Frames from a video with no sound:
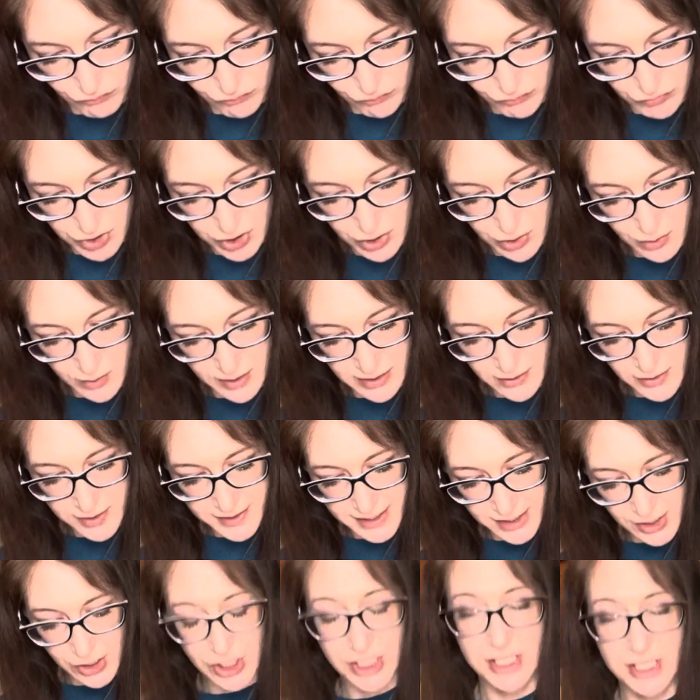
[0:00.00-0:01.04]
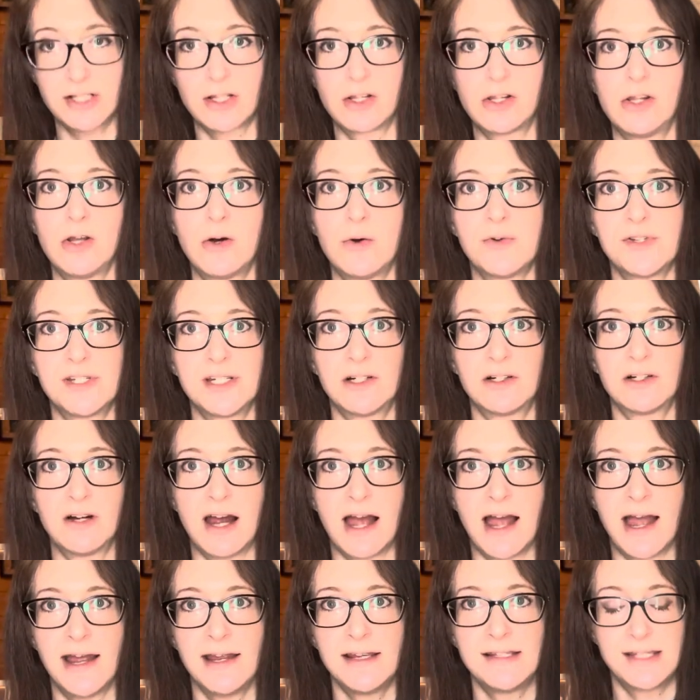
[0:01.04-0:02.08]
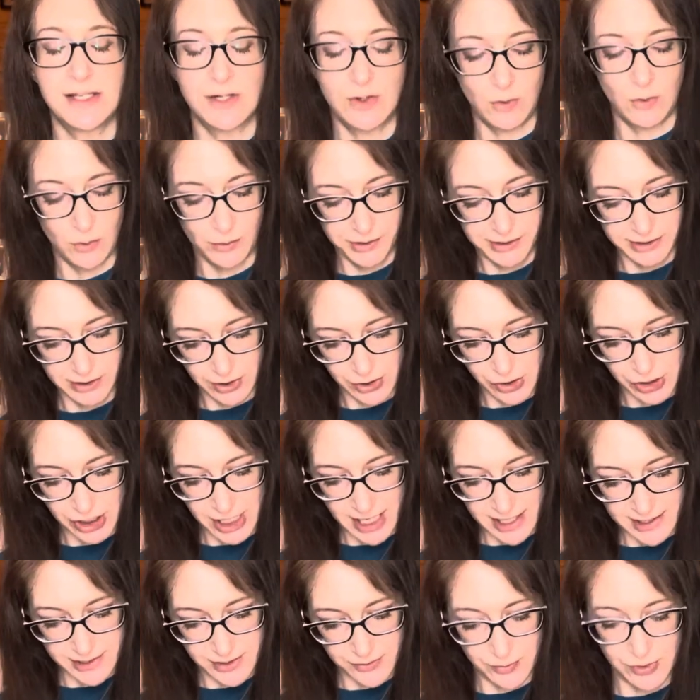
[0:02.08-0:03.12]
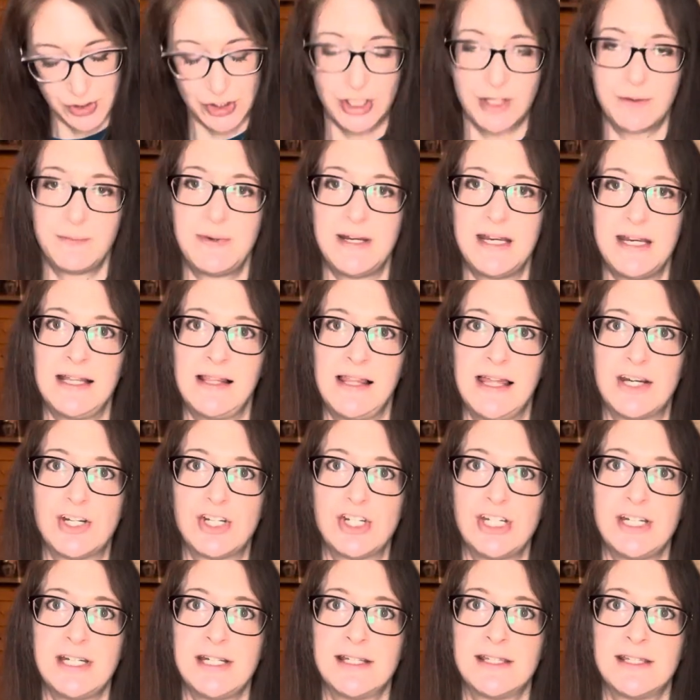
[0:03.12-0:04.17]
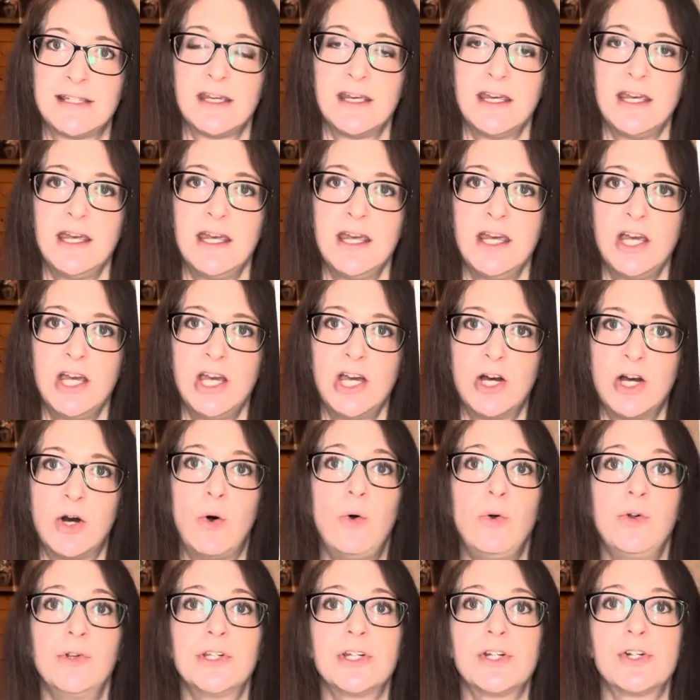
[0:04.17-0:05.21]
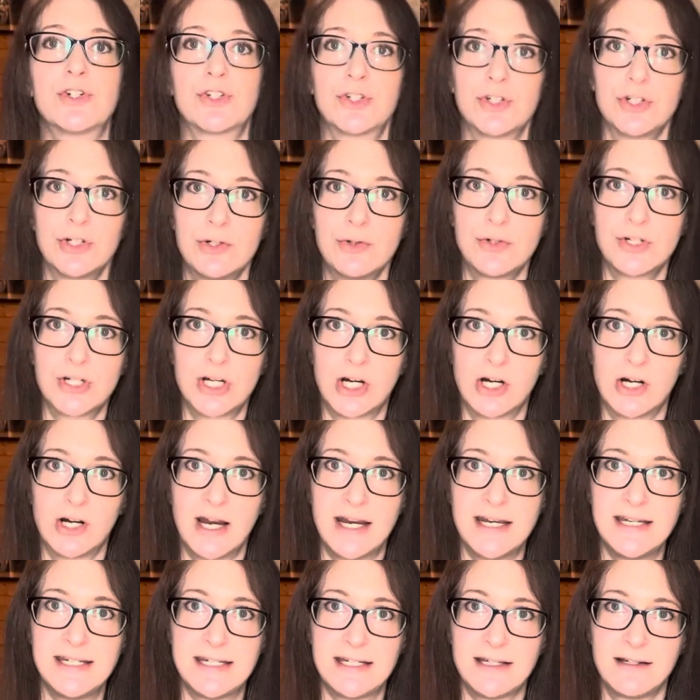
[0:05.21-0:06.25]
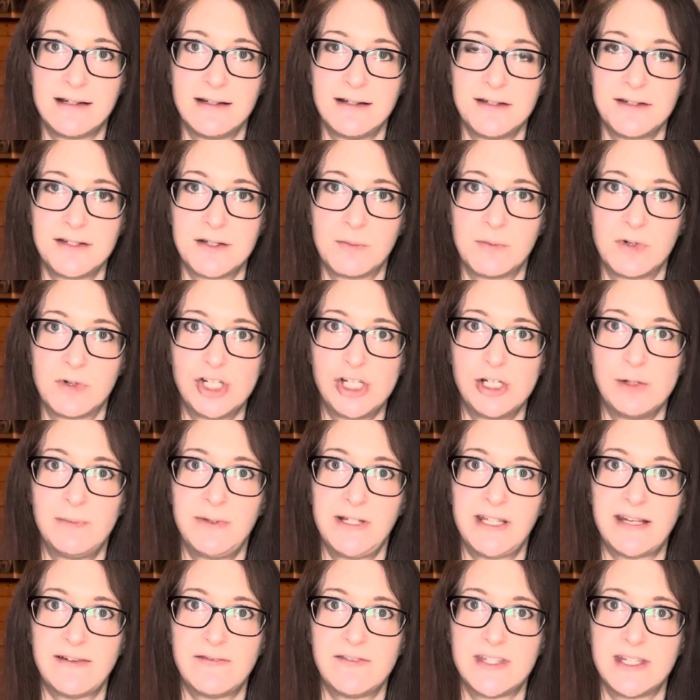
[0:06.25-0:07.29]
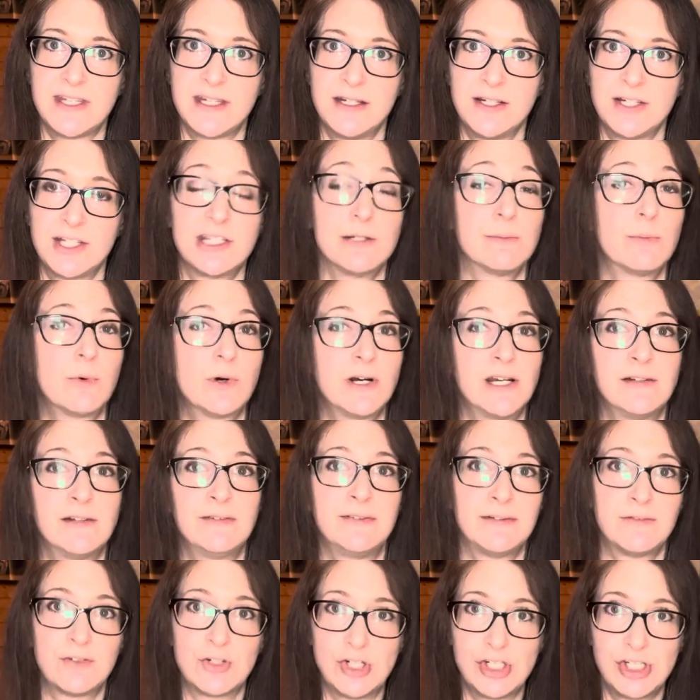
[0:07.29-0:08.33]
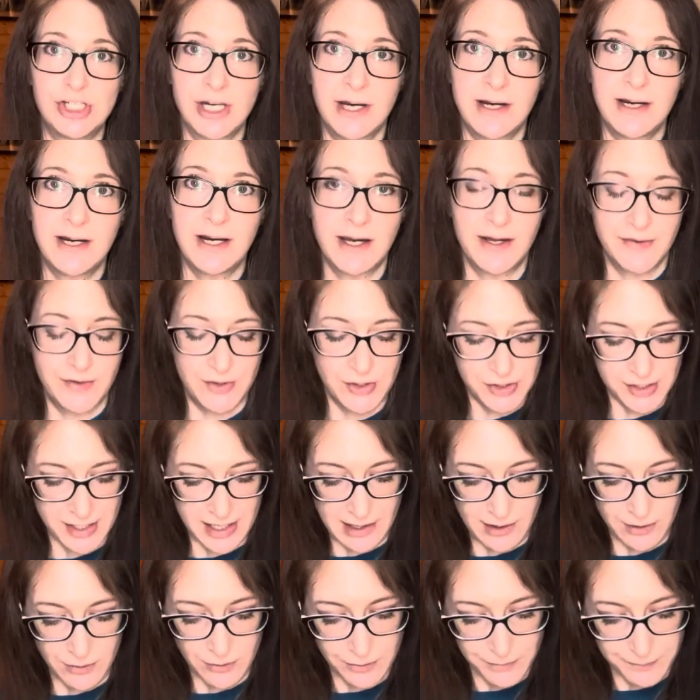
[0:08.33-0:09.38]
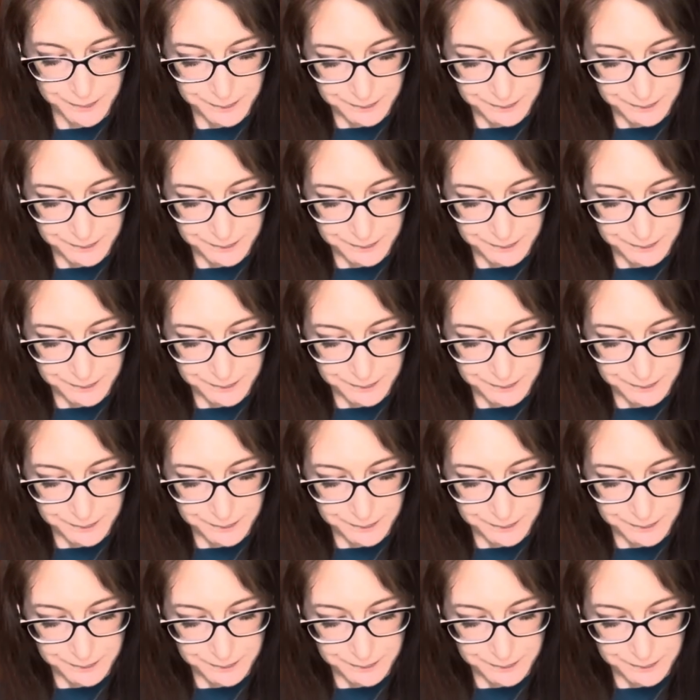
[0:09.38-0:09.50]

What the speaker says: So it looks like she's closing her eyes and holding her chest, which could be like she's holding true to her ideals and what she believes in, to the point of even shutting others out.